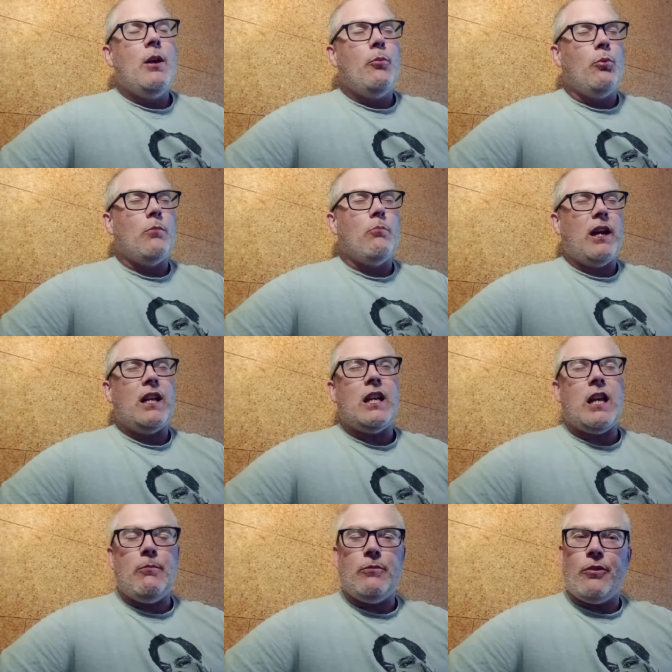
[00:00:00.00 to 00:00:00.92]
would make
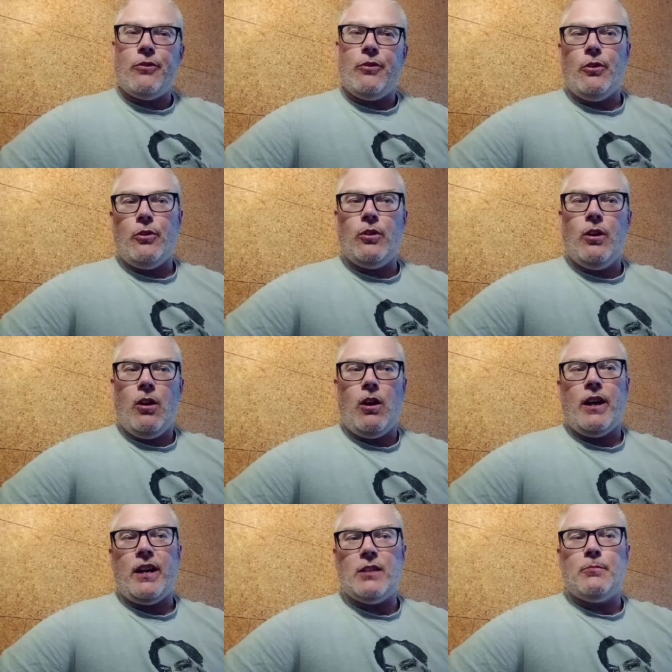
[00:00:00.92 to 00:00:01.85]
him the third
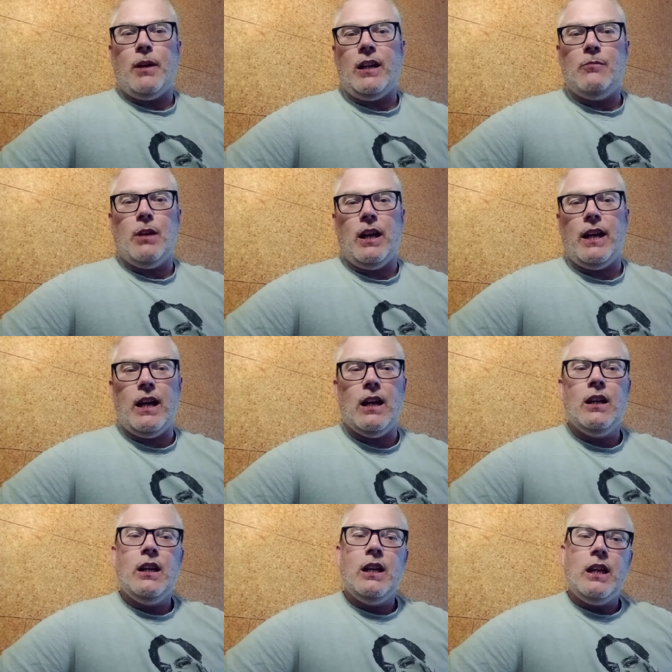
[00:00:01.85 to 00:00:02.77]
highest paid player
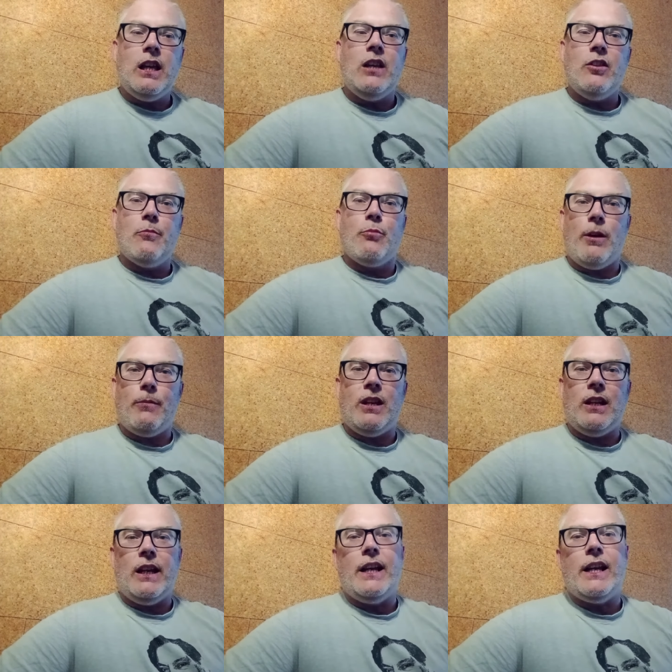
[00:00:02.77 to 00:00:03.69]
in the Premier
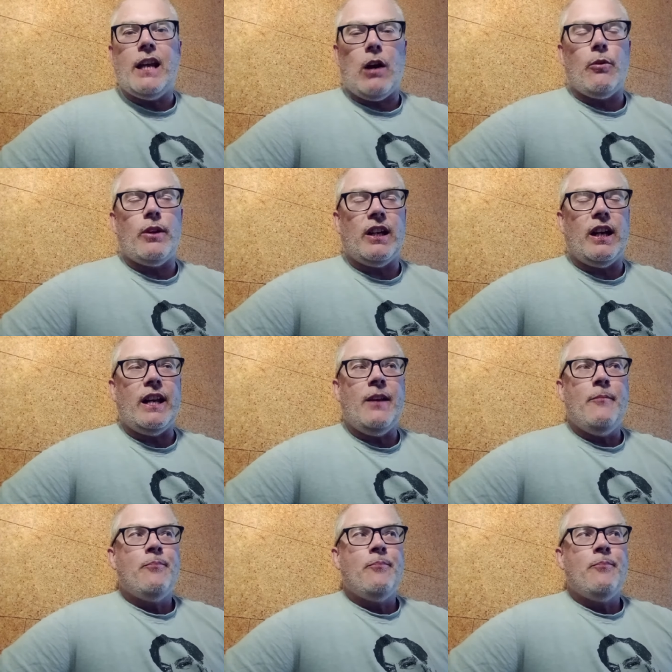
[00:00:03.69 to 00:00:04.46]
League currently.